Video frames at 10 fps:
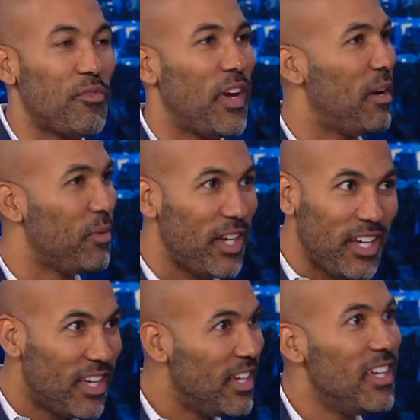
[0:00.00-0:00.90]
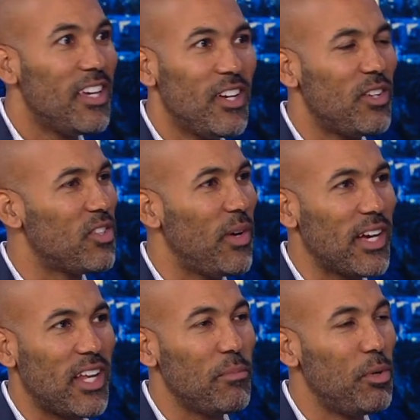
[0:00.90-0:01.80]
family. Mm-hmm. You know, don't
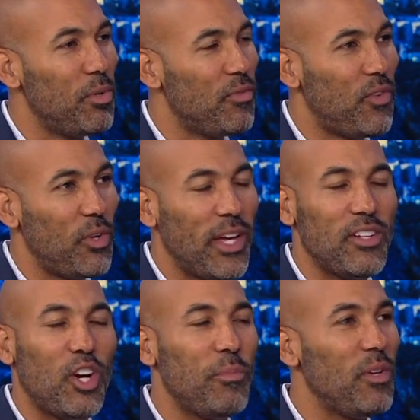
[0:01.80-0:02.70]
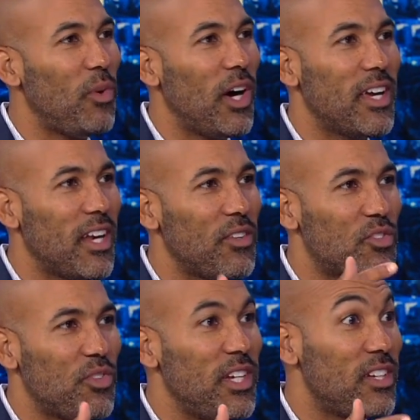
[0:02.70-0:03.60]
act like Boo Boo the Fool. And don't be walking down the
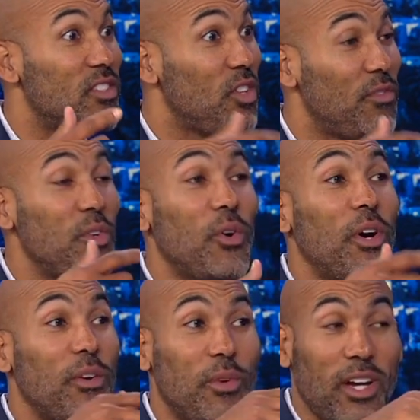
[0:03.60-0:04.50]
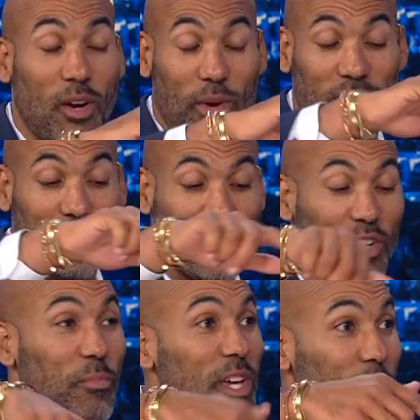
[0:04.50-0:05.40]
street. Because, you know, if you go around
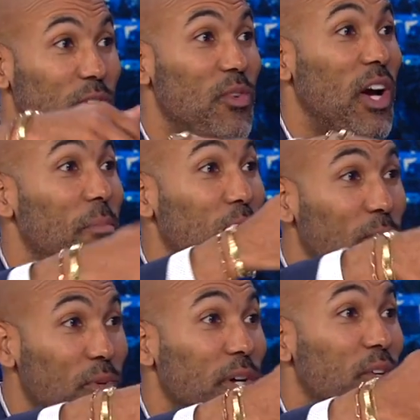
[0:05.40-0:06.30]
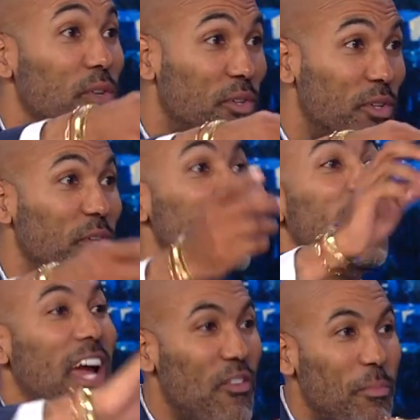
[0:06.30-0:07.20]
certain people, you got Boo Boo and Cuckoo.
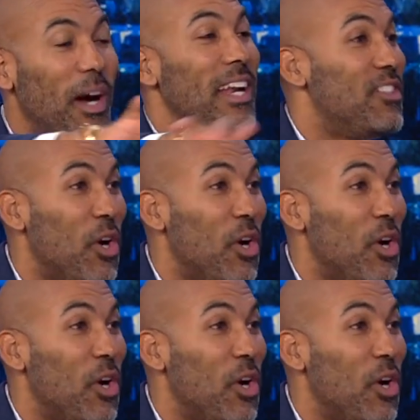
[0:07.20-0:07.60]
Everybody,